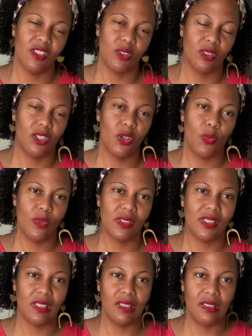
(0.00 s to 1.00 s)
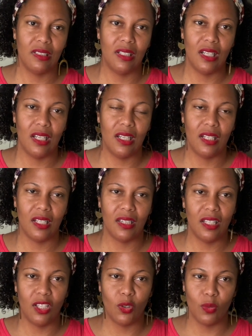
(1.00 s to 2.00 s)
along with Sutton, and I
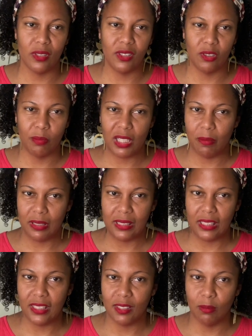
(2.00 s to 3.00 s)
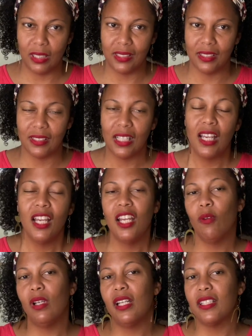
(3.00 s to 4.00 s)
think Crystal may have been staying someplace else. It
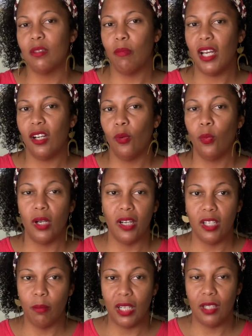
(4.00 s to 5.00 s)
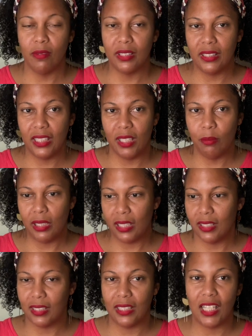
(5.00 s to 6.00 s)
really doesn't matter where anybody was staying
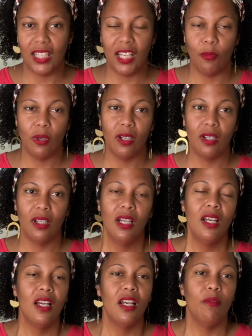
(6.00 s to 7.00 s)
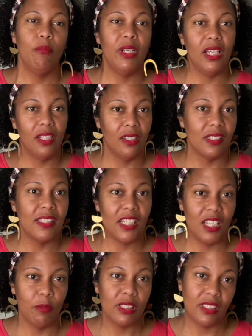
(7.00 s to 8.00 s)
because it's not like we're going to be in the
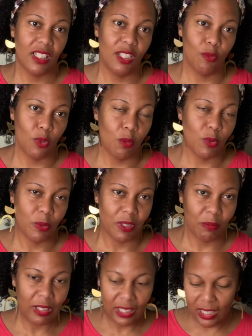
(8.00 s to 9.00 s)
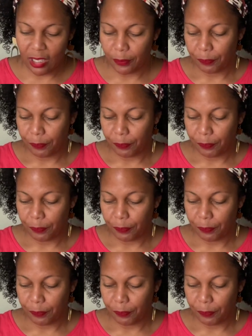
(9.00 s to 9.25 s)
same assigned rooms with them anyhow.